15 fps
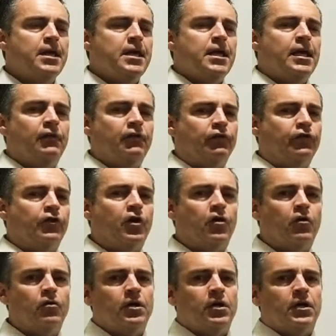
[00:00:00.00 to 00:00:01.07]
And
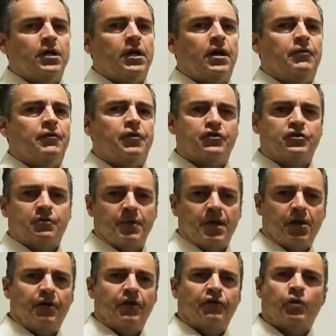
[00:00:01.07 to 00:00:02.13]
so there's some
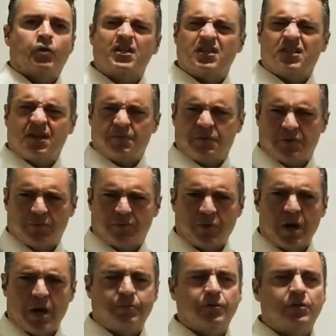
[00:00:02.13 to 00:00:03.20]
areas where I skip some
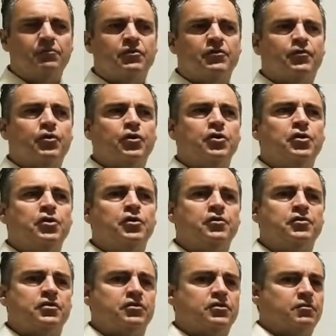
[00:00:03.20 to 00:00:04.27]
problems for you.
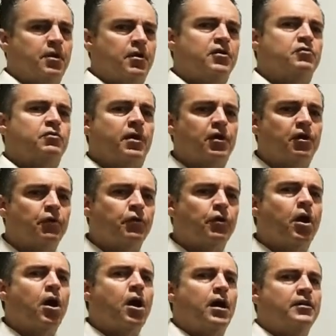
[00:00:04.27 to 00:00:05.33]
There's some areas where I go
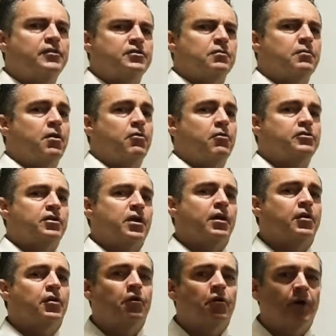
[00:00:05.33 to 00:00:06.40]
odd, some areas I
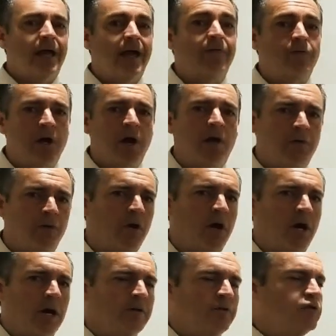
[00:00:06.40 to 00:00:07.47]
go every other
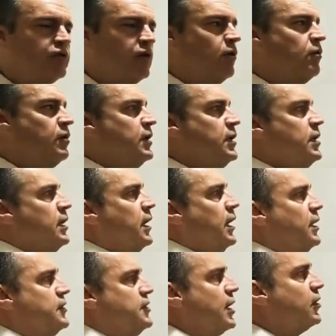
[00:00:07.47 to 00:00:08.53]
odd. So
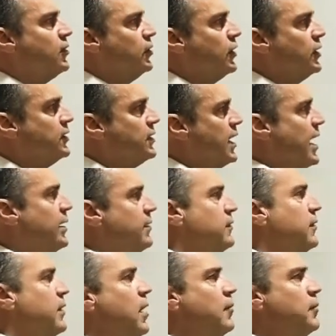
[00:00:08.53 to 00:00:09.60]
take a look at
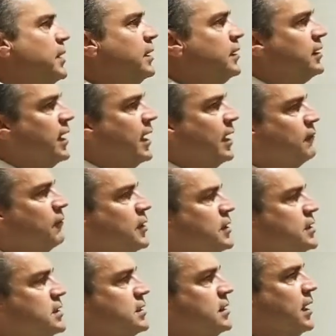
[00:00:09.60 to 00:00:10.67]
that in
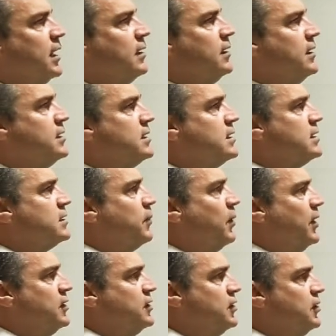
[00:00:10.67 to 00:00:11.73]
Canvas, and it's
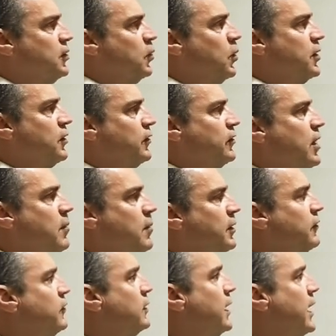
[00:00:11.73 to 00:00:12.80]
explained to you what your assignment
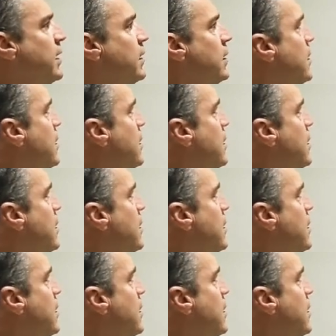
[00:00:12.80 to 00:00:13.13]
is tonight.